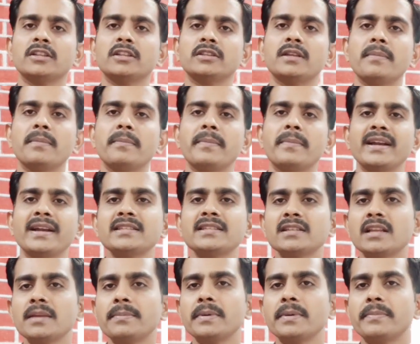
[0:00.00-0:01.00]
The
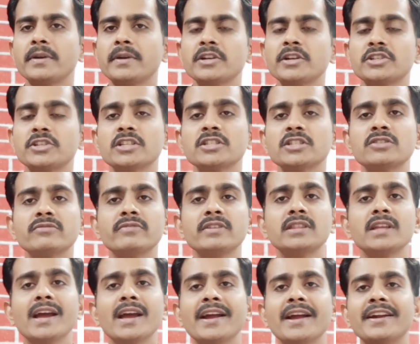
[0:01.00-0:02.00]
medicinal preparations
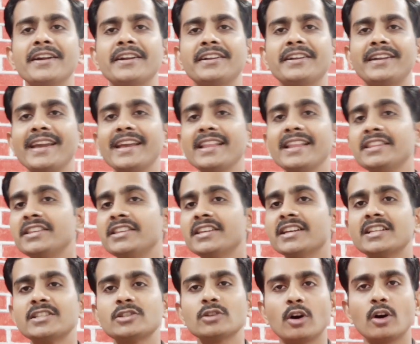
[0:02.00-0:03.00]
with 10
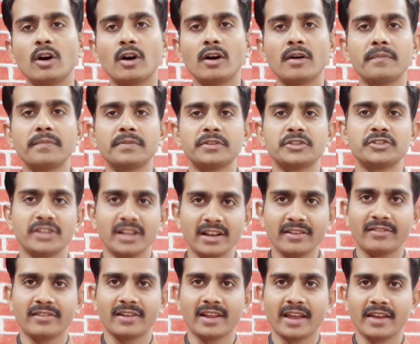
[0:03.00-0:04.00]
years of
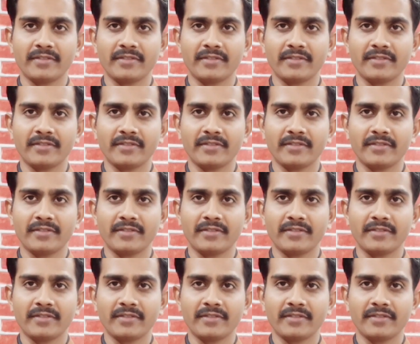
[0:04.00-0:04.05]
shelf life